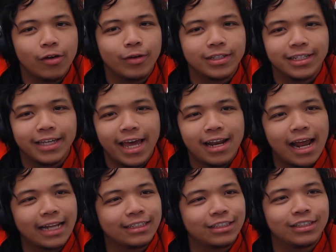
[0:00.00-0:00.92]
Once again,
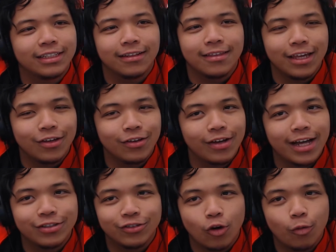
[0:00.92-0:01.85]
I'd just like to thank you
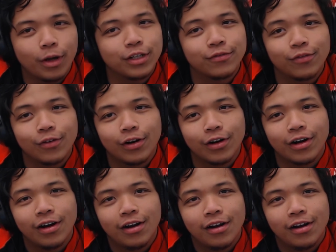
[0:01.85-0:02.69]
guys so much for